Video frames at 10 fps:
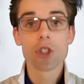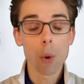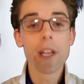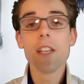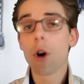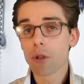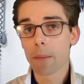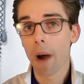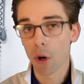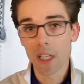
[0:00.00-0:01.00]
So he knows
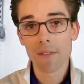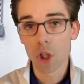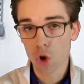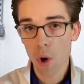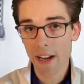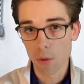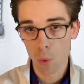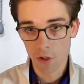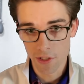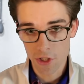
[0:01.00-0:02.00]
about giving credit
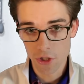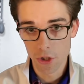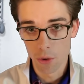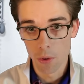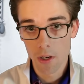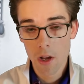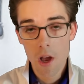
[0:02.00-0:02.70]
where it's due.